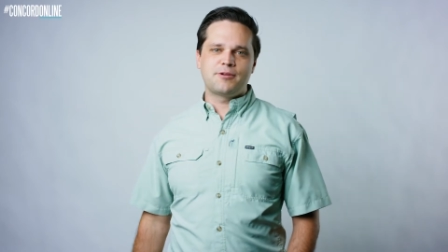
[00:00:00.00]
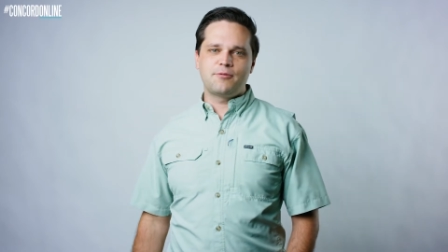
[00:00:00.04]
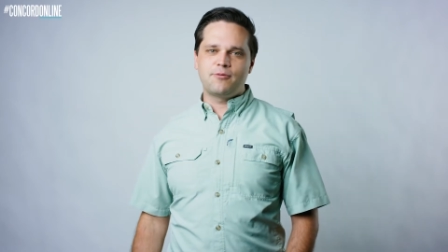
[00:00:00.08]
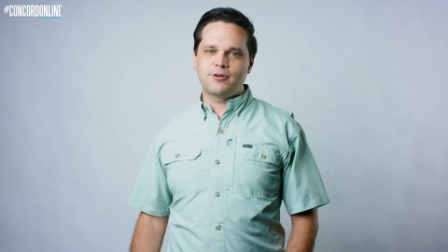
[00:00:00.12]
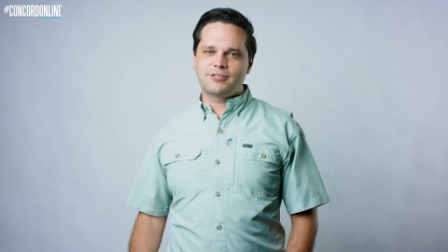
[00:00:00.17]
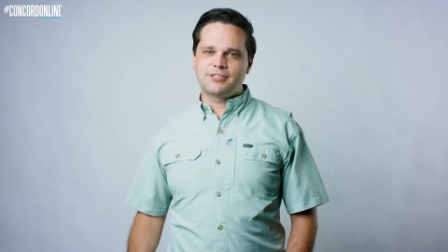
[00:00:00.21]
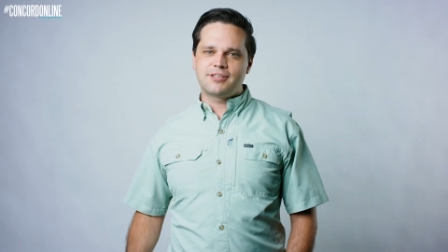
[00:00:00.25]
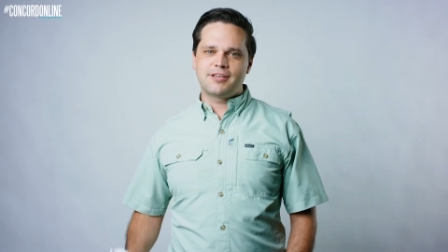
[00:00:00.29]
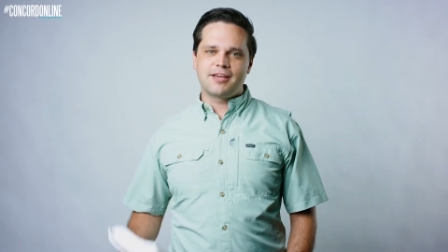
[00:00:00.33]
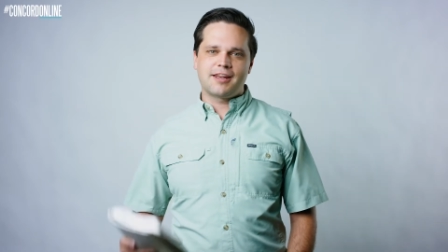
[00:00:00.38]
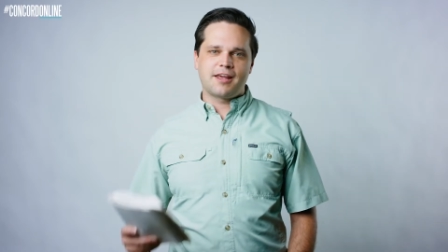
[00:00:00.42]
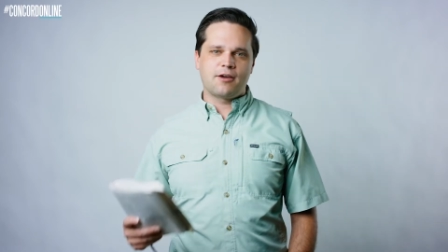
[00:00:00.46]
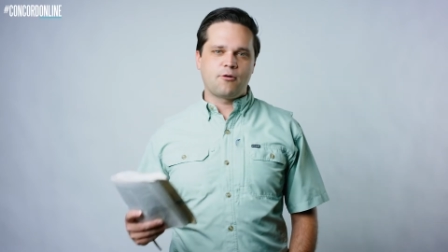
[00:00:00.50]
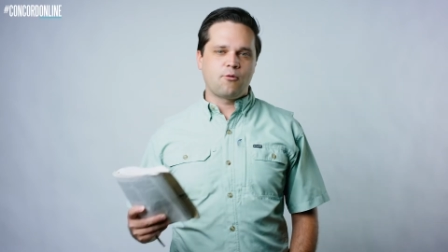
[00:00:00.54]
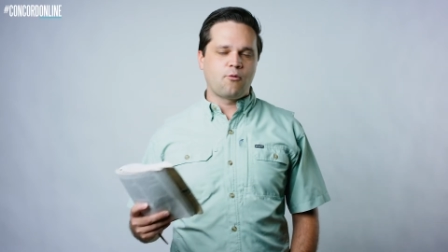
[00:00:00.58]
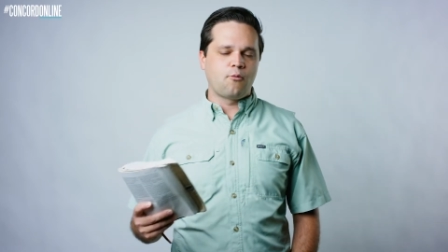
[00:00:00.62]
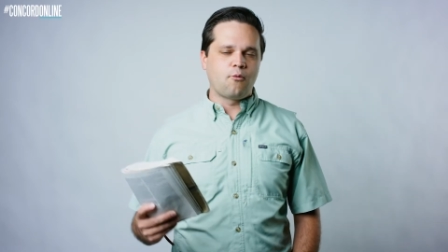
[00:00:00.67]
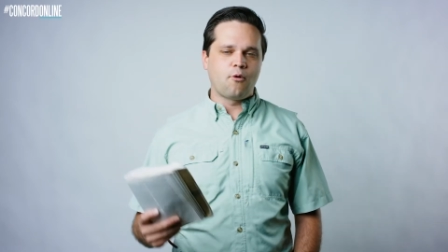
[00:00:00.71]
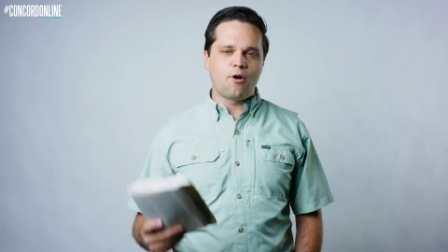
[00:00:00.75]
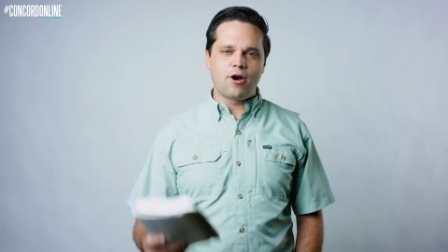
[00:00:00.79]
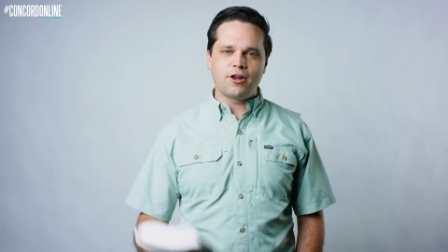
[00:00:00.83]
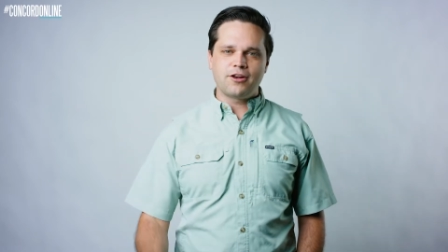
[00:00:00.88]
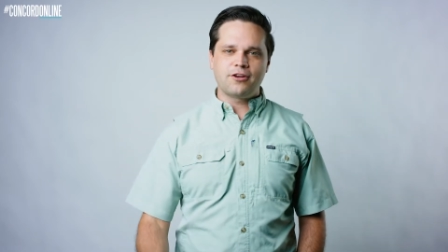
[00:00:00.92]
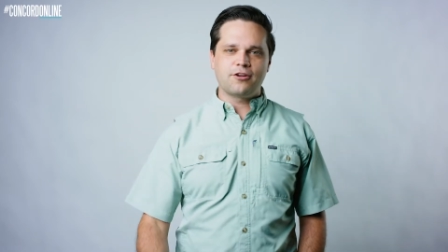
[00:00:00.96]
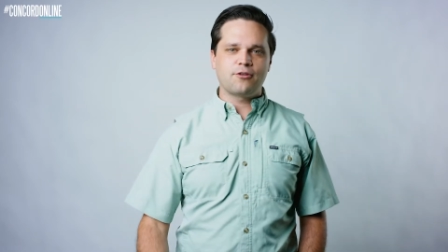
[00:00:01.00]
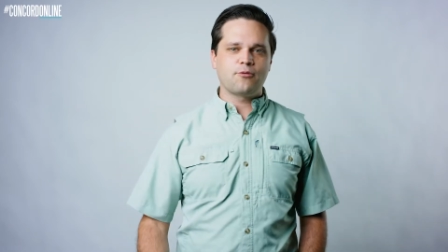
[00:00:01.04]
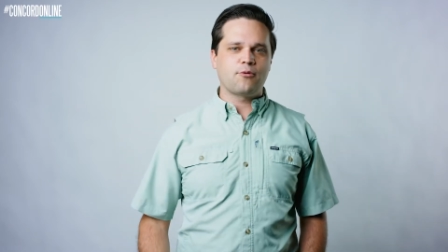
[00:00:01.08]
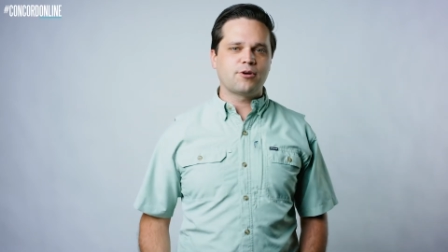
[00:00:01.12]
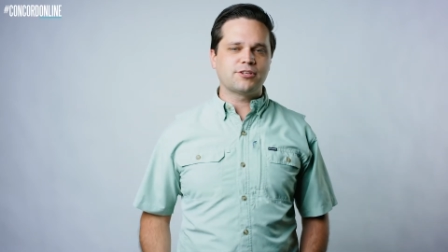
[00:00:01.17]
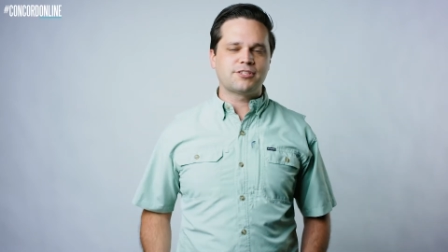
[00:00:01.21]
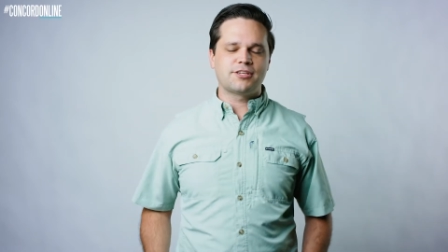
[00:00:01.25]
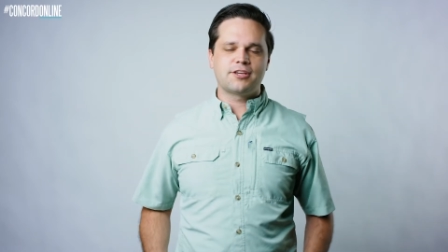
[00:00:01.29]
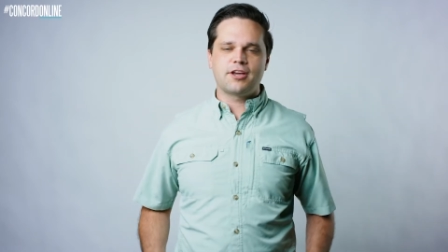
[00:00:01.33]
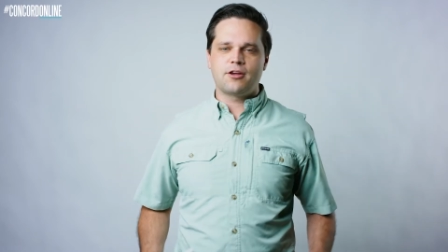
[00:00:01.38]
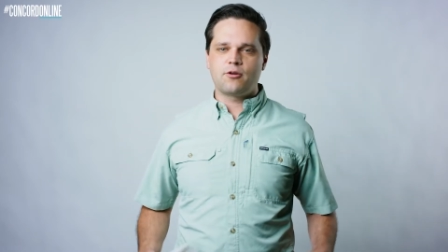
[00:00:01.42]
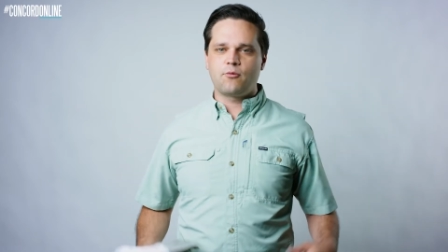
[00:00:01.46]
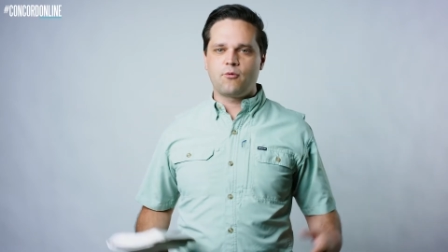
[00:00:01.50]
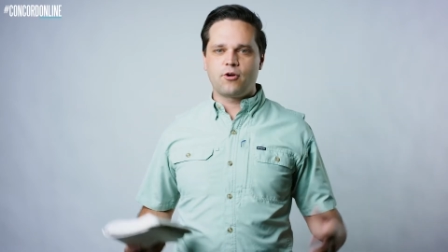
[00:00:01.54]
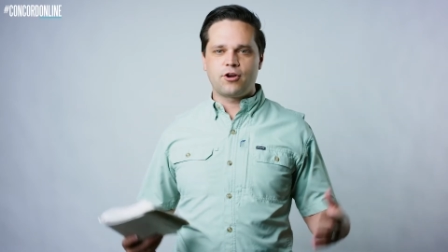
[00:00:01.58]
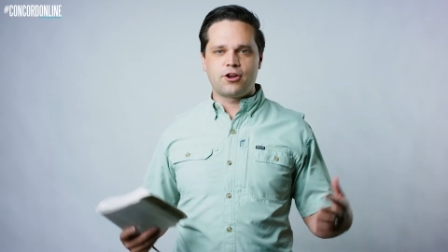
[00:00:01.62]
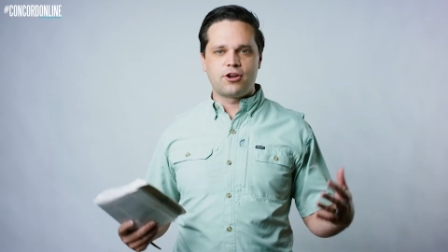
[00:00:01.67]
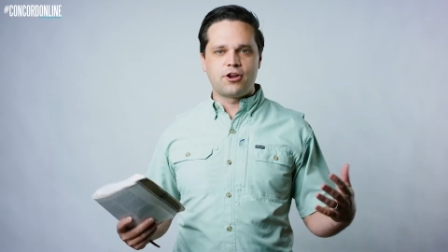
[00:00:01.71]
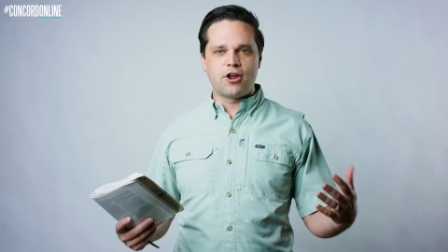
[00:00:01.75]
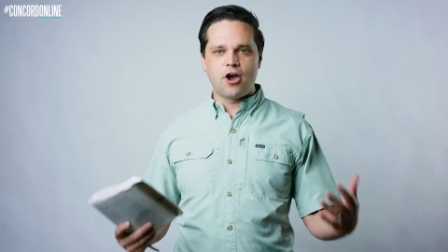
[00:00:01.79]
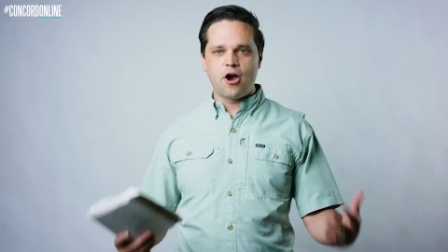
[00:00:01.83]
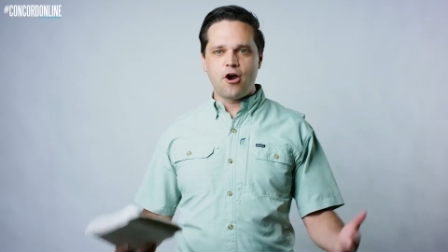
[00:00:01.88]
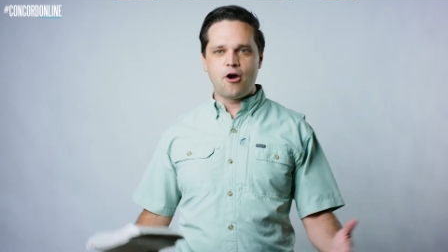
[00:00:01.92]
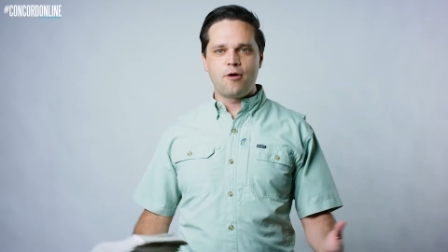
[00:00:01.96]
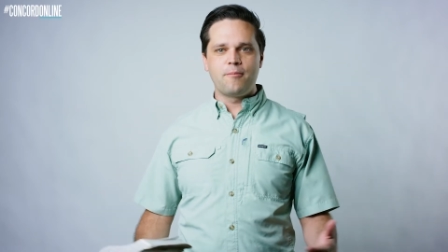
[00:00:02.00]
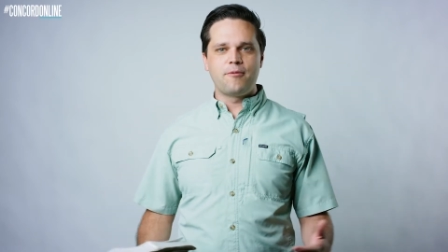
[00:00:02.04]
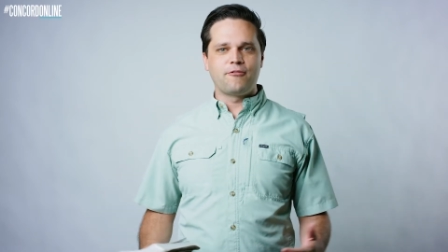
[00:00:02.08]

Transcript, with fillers: What's he going to wonder? What's he going to want to know